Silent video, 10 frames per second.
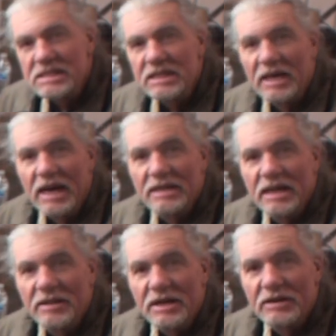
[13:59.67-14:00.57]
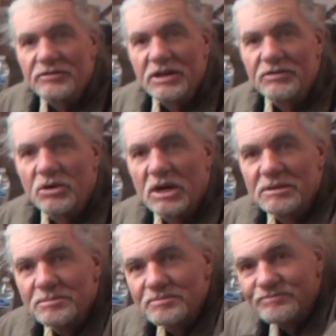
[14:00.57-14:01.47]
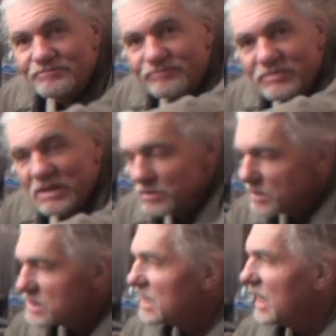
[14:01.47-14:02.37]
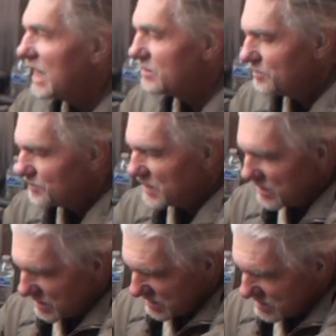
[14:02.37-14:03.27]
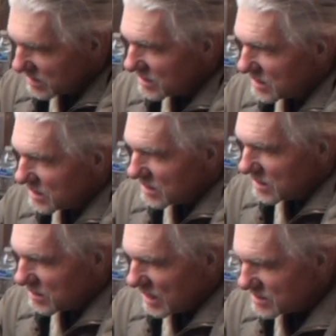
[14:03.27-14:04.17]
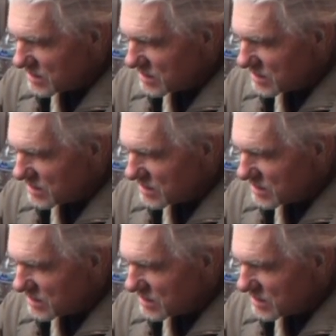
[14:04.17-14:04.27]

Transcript: see that down there, Vevor. Where's it at? There it is. Okay,